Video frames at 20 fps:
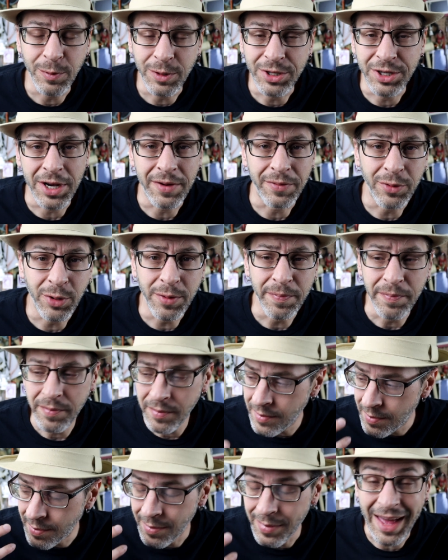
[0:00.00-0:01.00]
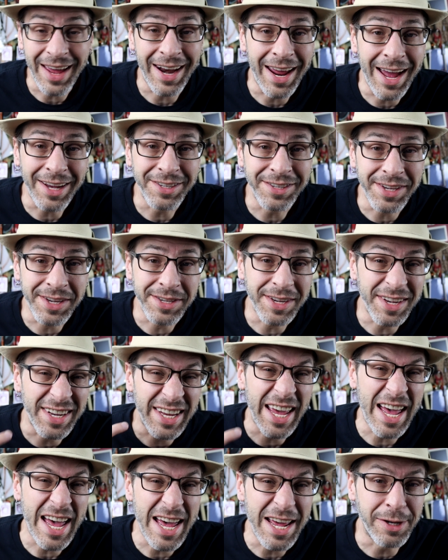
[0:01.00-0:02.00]
whichever, that acts as a
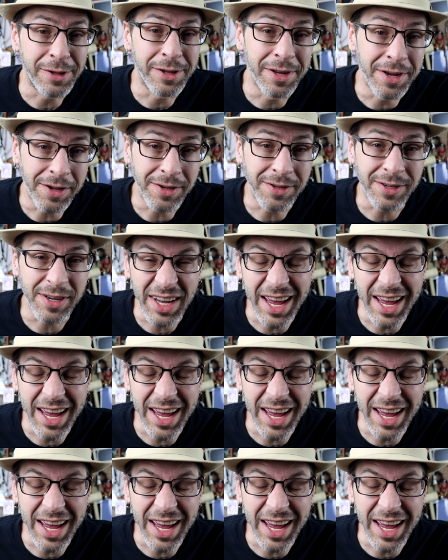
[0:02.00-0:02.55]
catalyst.